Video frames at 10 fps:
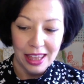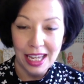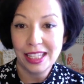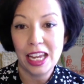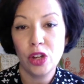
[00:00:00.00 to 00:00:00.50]

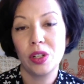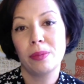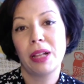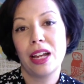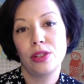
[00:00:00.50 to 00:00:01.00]
They say you can
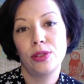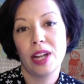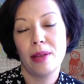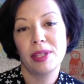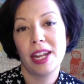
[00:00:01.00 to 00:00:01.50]
apply it 2
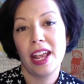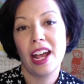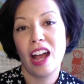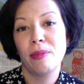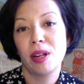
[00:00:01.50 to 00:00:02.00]
times a
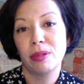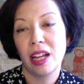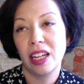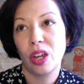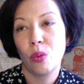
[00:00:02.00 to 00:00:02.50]
day. I've been
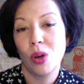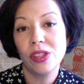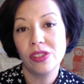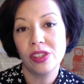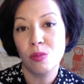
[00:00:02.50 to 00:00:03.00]
applying it
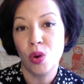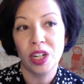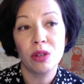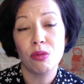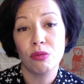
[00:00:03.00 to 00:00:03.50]
once in the
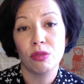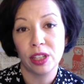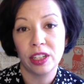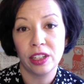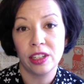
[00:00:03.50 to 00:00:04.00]
morning with
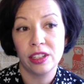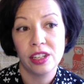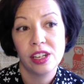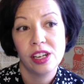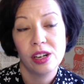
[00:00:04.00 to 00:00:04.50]
really good
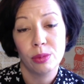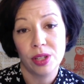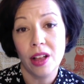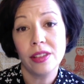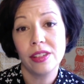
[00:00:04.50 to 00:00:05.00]

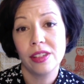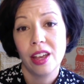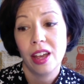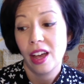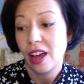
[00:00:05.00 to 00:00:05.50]
results.
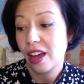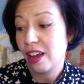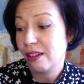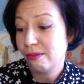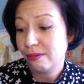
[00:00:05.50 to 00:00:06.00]

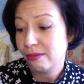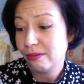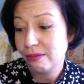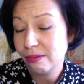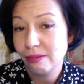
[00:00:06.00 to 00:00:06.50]

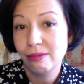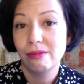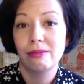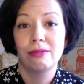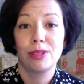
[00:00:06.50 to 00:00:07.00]

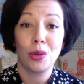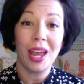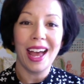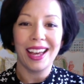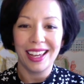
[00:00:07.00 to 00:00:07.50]
So
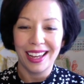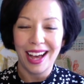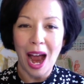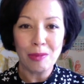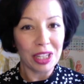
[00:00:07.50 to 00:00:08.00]
yeah,
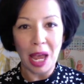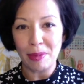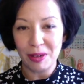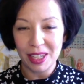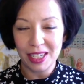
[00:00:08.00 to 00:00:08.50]
I'm really
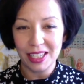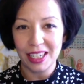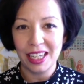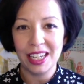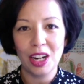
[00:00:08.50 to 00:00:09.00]
happy with it,
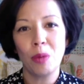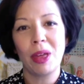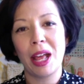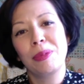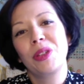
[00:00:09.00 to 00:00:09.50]
and I hope
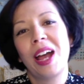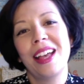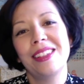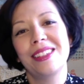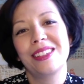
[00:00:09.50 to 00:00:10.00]
that helps you guys.